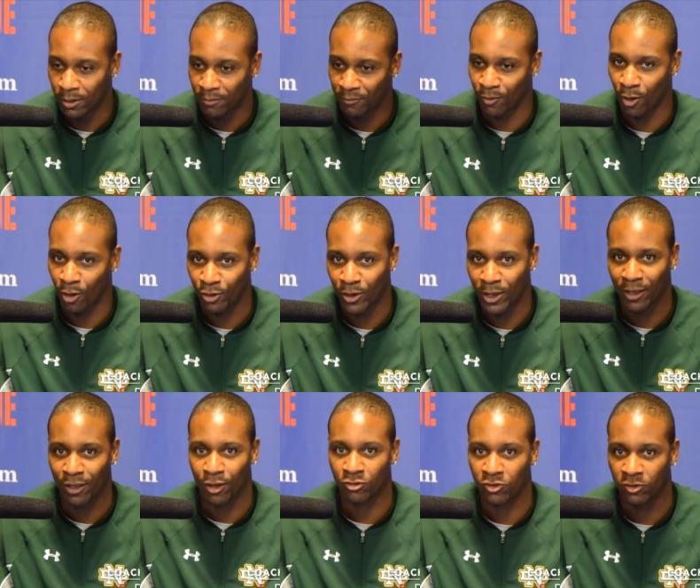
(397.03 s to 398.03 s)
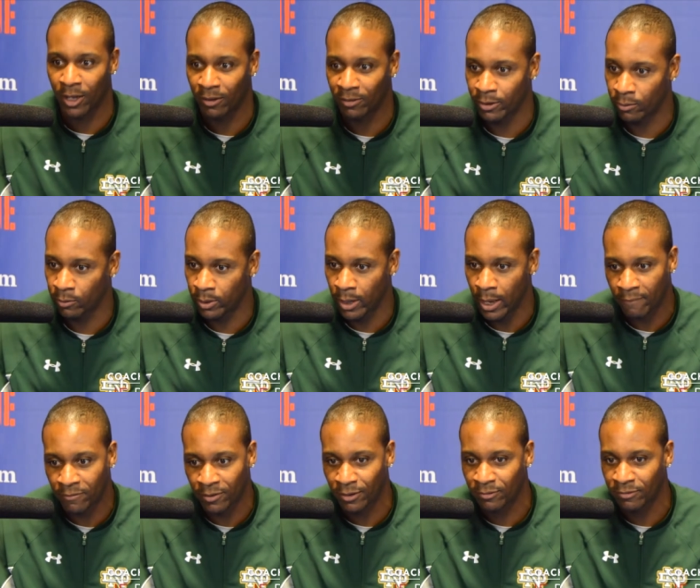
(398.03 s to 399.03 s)
For all you head coaches out there, we
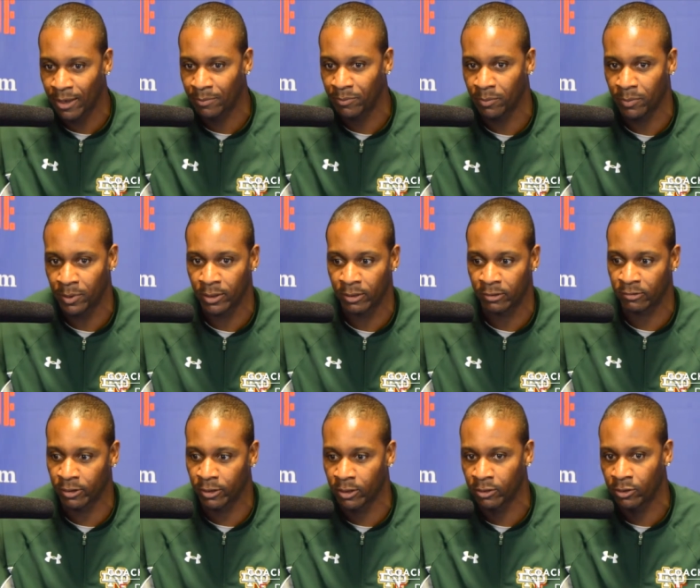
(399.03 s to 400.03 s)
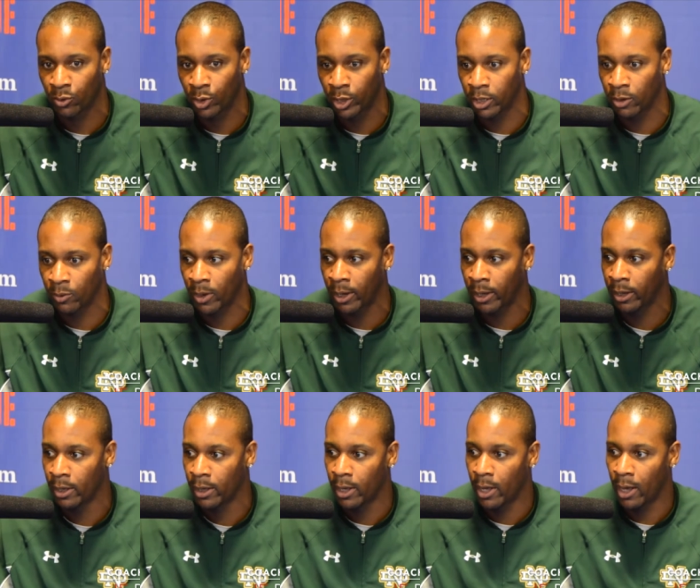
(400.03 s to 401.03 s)
have to accept it because they're going to do it anyway.
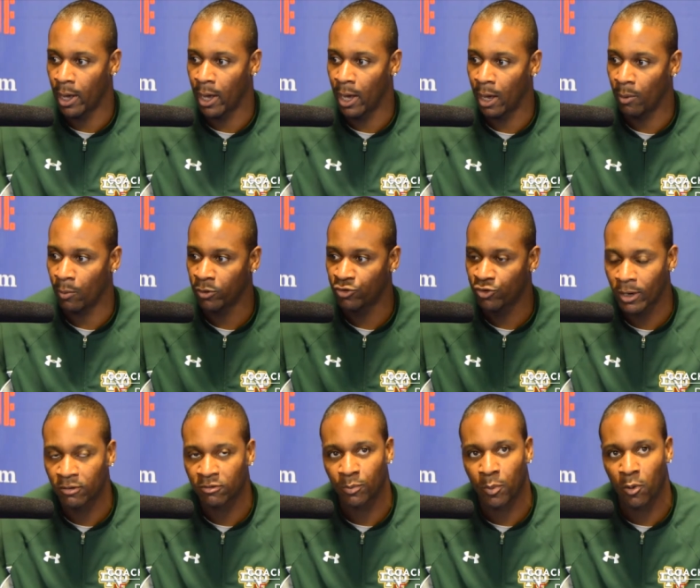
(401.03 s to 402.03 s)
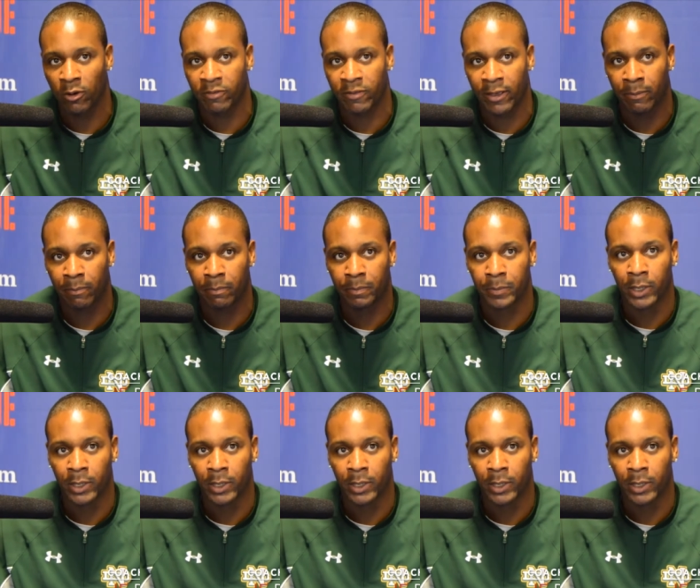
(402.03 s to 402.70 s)
We try to support them